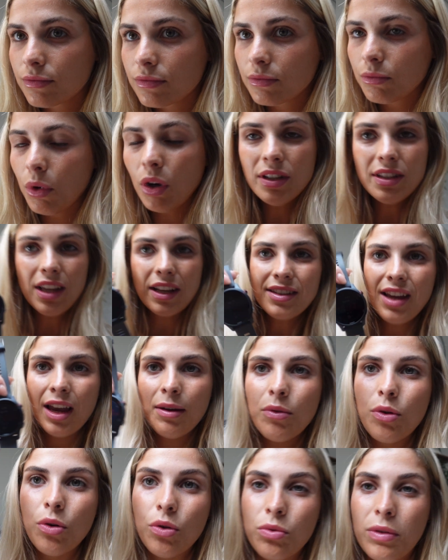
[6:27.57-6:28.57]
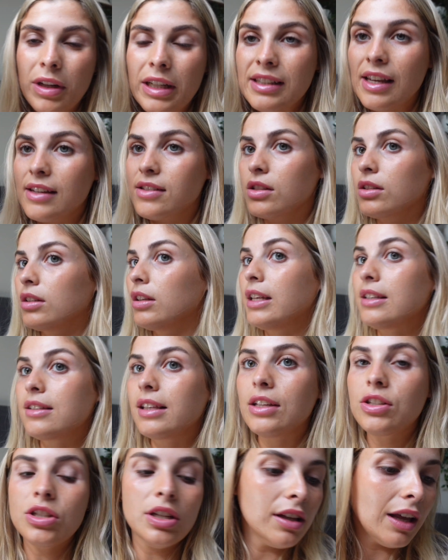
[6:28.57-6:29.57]
What is that time called when it says, it's
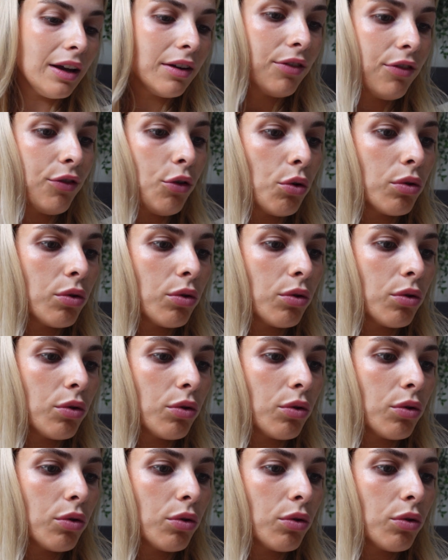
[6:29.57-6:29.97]
literally like